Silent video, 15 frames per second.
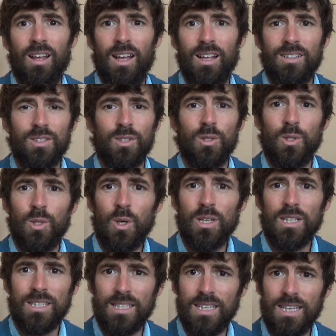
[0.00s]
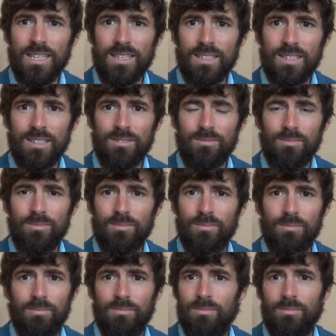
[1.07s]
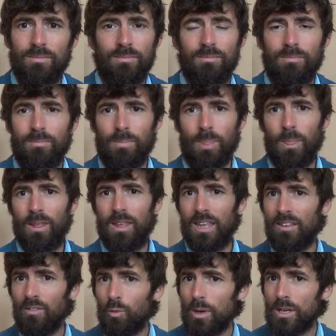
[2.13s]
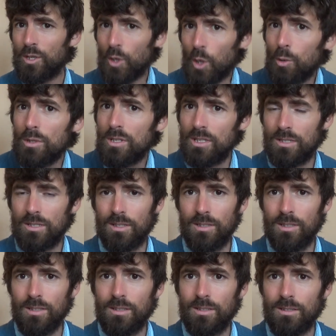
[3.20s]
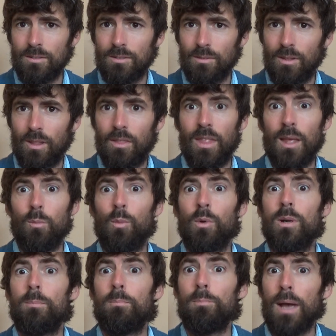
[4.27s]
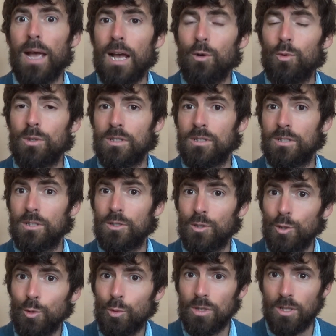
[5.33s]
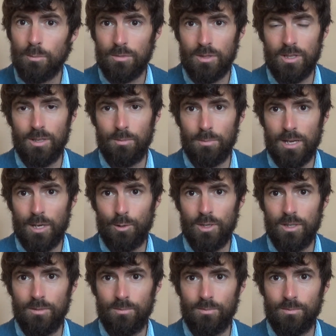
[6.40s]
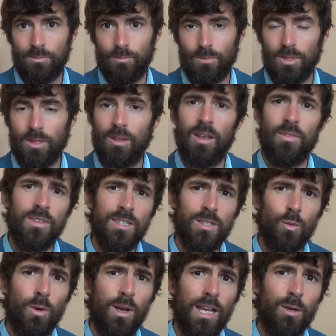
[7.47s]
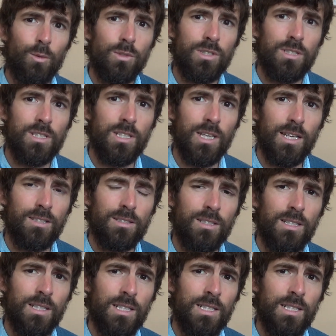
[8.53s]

And so yoga says, if we notice this, then we're empowered to do something about it. And this is why I would suggest